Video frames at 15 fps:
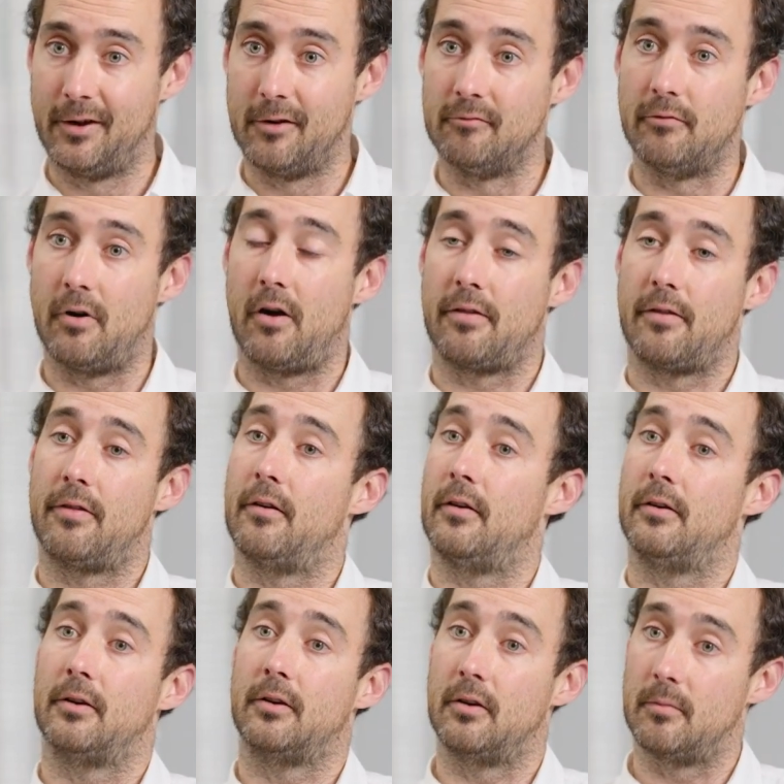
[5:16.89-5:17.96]
rather
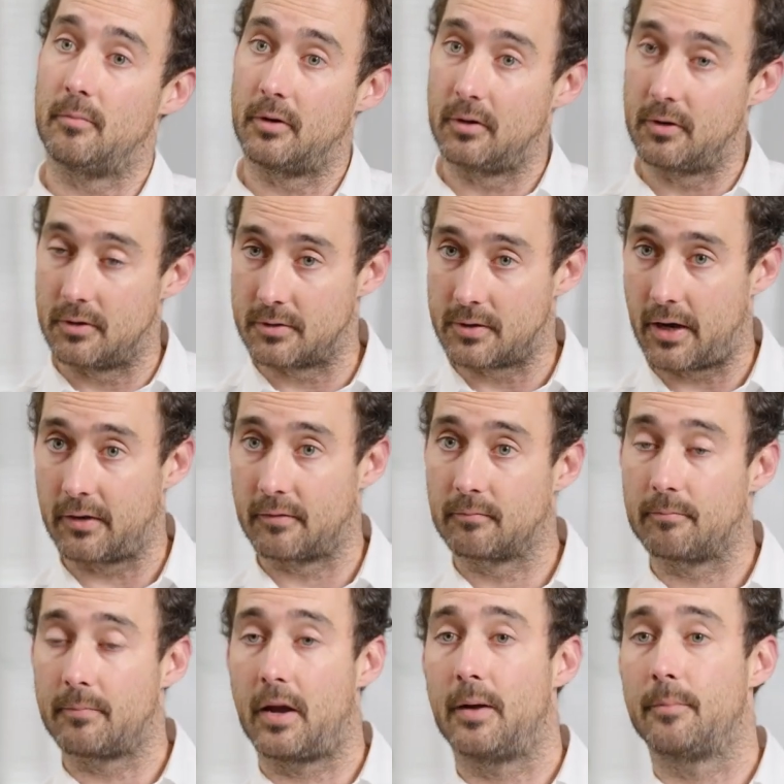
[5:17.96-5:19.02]
than a human who's had
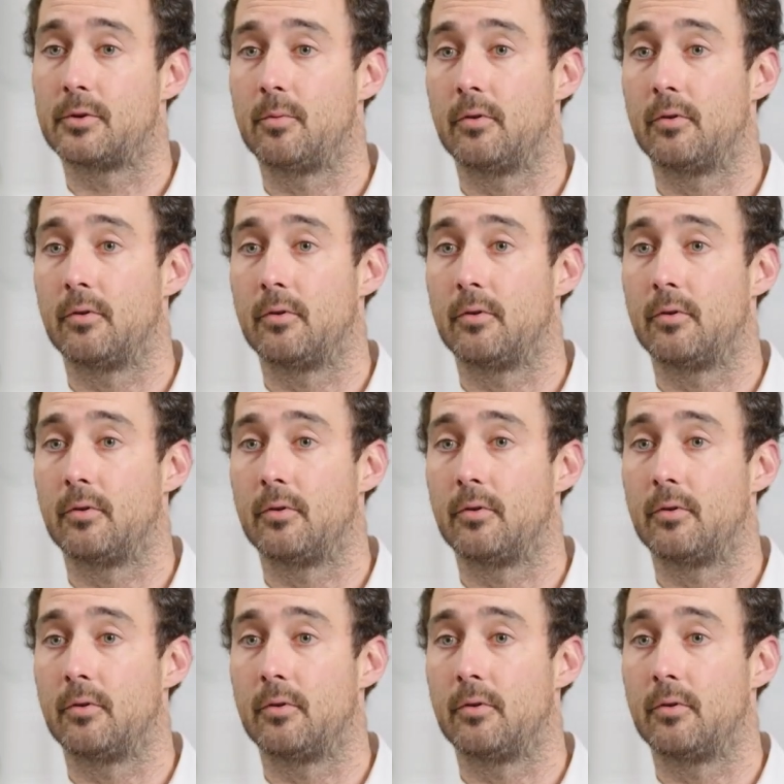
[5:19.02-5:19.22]
perhaps